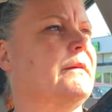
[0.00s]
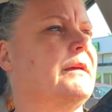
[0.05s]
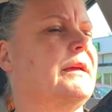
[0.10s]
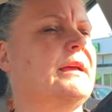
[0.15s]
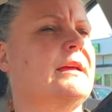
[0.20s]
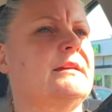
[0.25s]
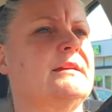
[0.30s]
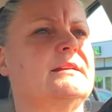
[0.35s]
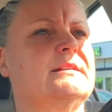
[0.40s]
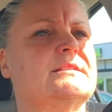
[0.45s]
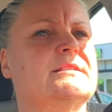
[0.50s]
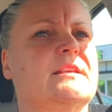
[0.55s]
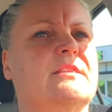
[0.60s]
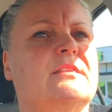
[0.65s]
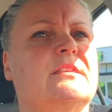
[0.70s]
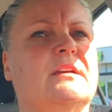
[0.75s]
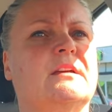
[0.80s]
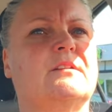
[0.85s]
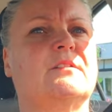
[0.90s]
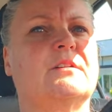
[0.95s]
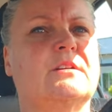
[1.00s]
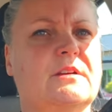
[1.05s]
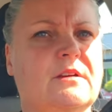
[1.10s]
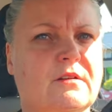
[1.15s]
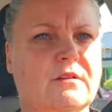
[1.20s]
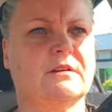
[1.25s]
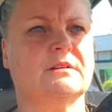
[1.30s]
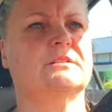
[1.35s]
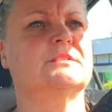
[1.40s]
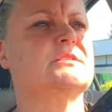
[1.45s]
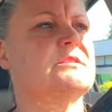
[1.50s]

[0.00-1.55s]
And it's a thicker yarn,